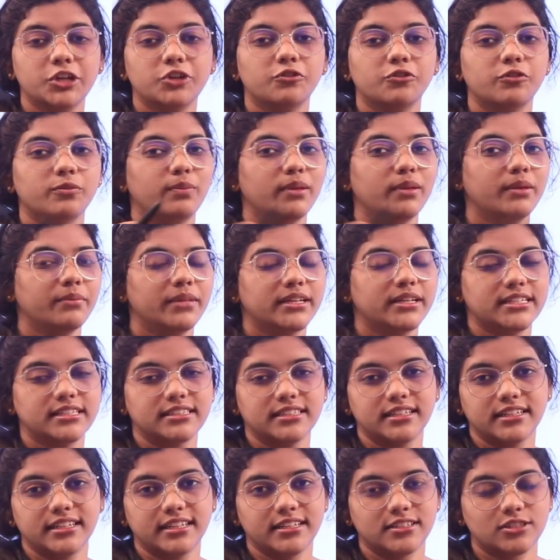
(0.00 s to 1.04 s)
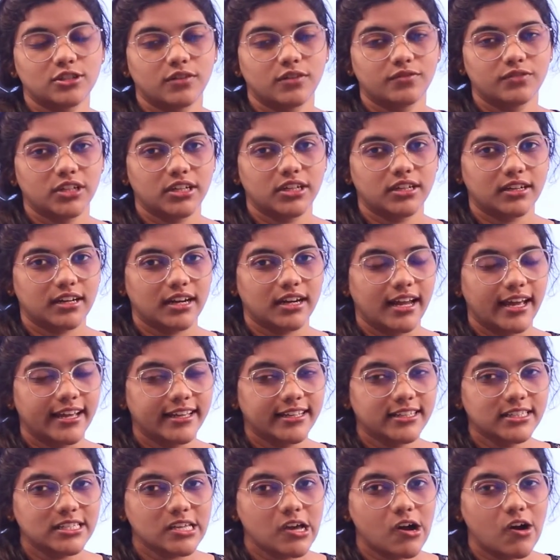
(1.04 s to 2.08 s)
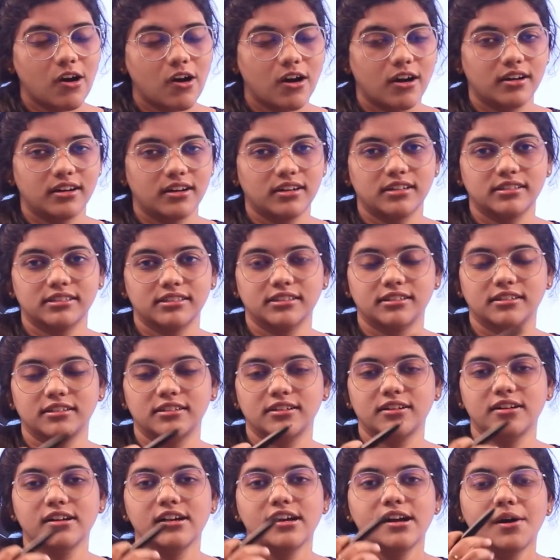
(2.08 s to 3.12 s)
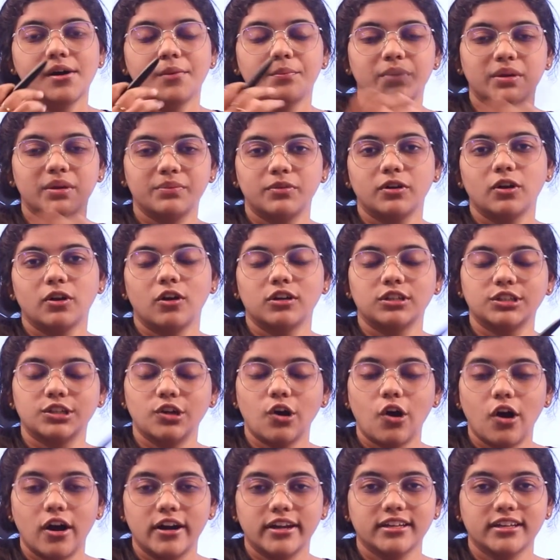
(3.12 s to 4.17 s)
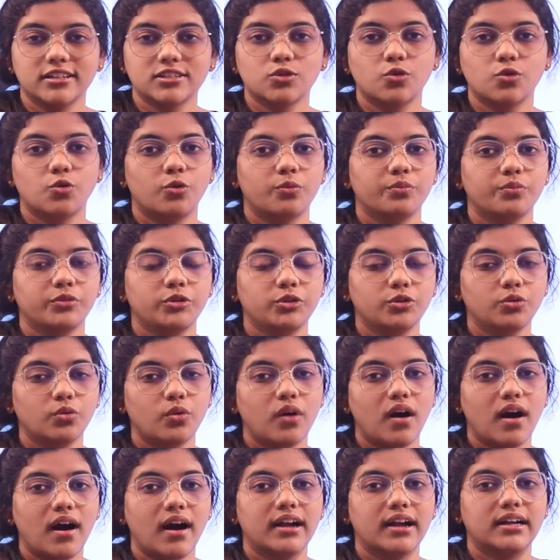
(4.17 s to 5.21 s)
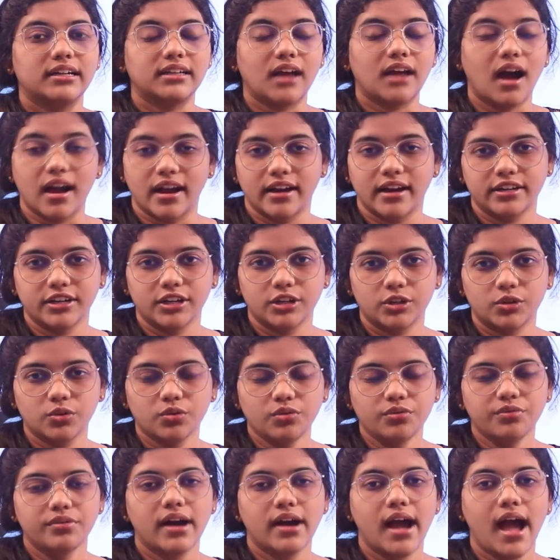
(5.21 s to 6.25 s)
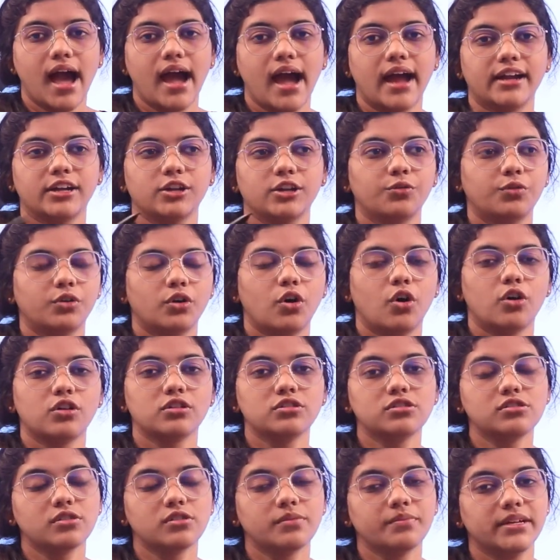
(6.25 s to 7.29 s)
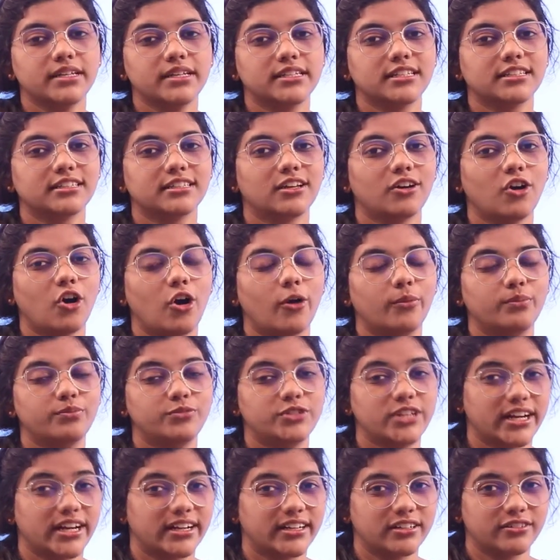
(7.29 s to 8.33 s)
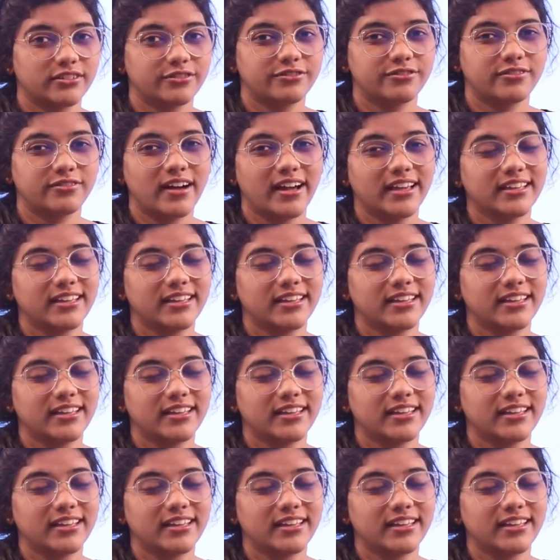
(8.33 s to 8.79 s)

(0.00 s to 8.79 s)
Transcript: you would be meeting the needs of the clients or the people or the audience whom you are targeted to, and you are also meeting the objectives